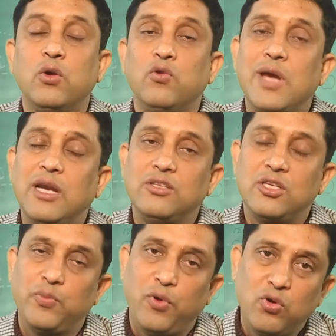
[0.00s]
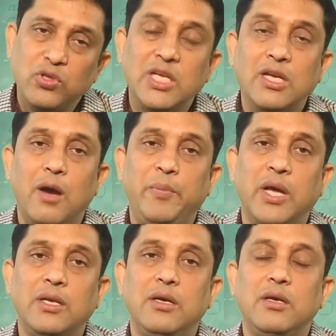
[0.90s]
we are just focusing
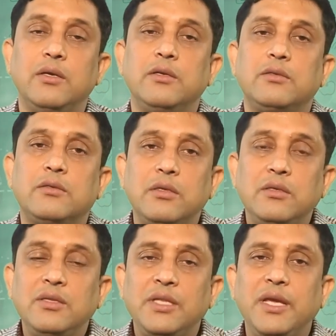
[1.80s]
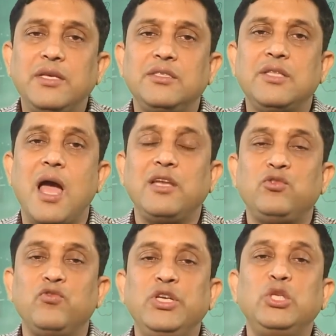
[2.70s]
upon certain things
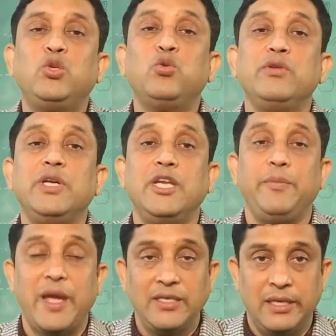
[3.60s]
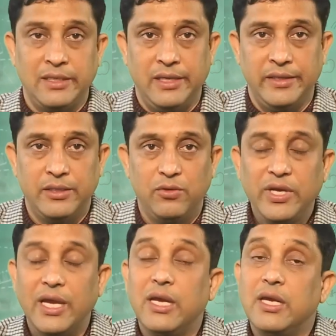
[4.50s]
that we do independently.
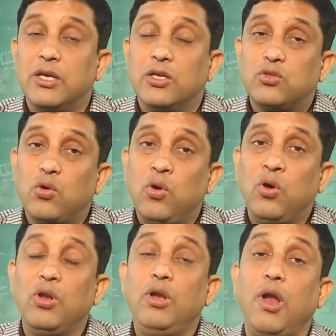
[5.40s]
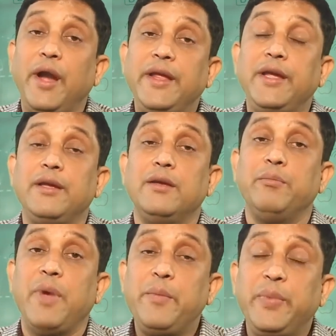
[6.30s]
Okay. So learning
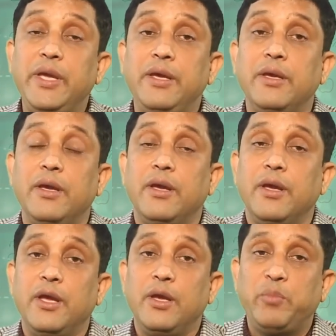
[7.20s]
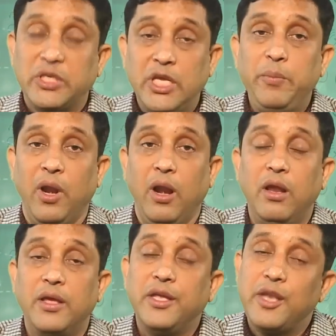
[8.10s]
may be possible
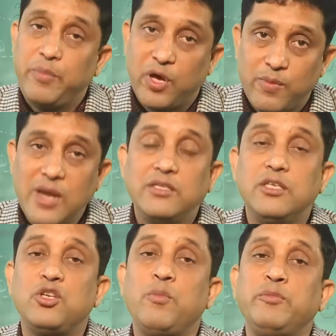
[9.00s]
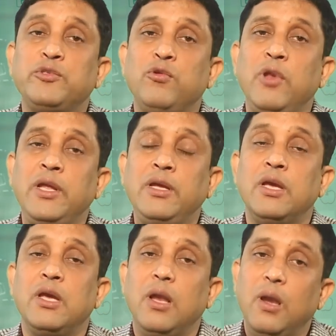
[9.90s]
in a formal system of schooling,
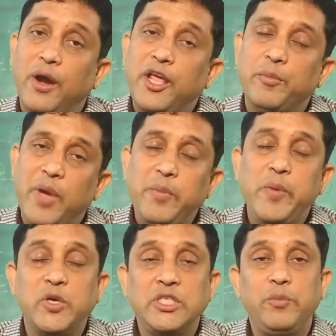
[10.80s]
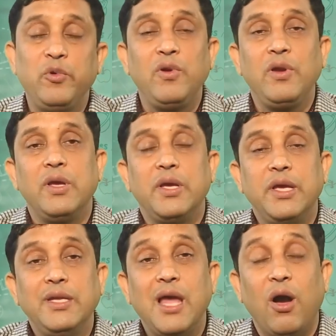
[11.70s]
learning may be possible
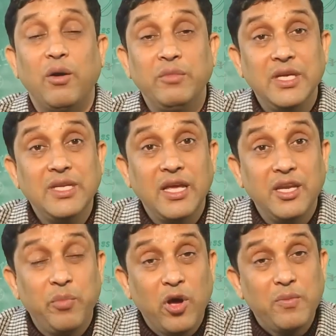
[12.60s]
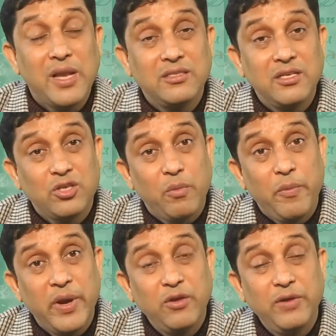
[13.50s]
in an informal system
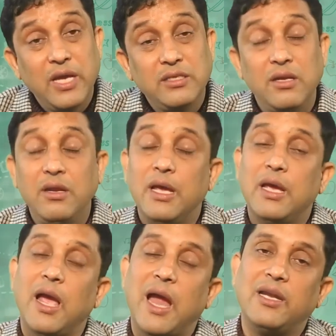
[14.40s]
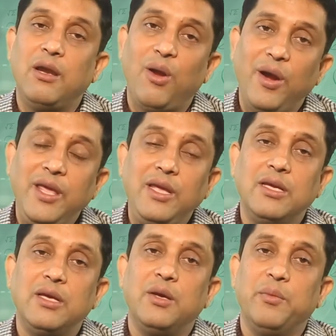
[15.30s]
of education, and learning
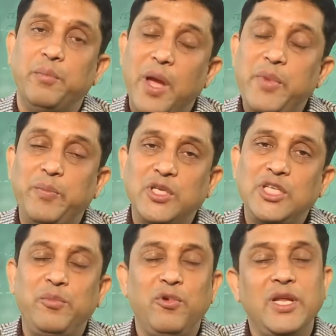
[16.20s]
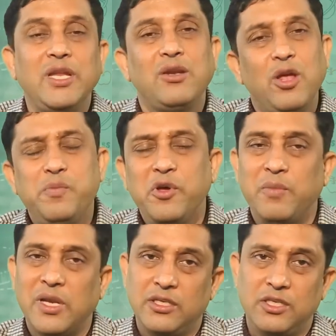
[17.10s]
may be possible in a
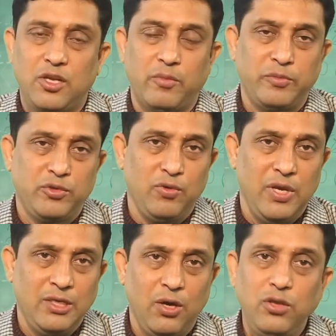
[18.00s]
non-formal system of schooling